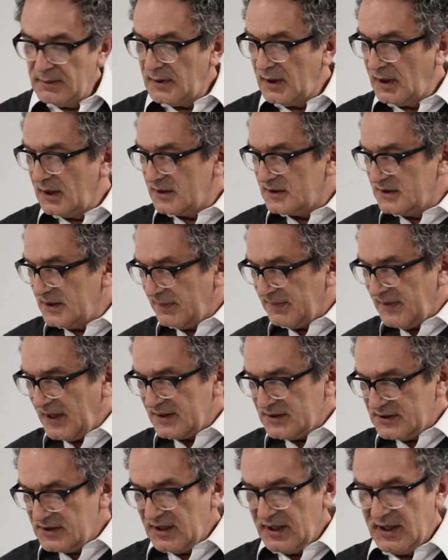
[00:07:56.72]
I accept that,
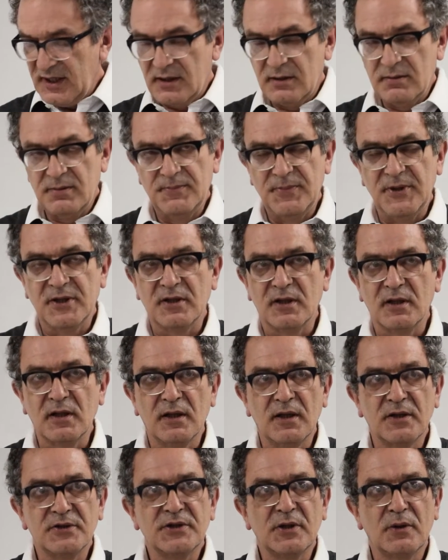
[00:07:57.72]
Chair, but
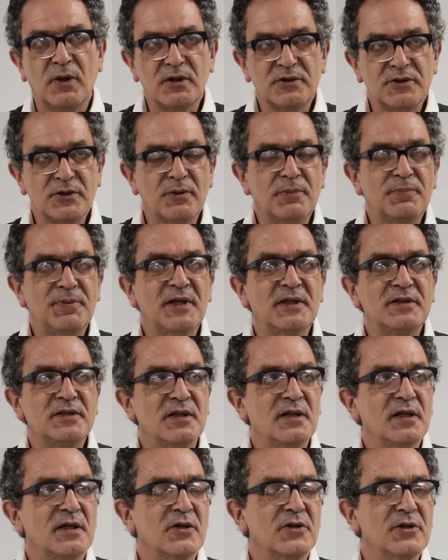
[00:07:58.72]
so I'll do a
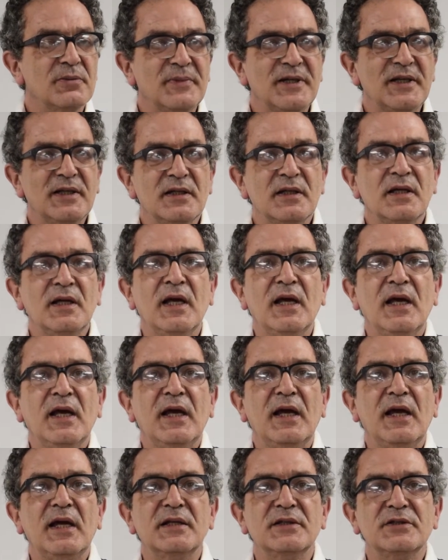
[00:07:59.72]
political economy
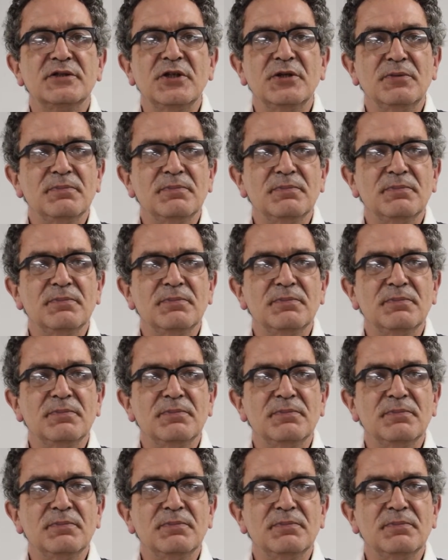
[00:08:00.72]
in 2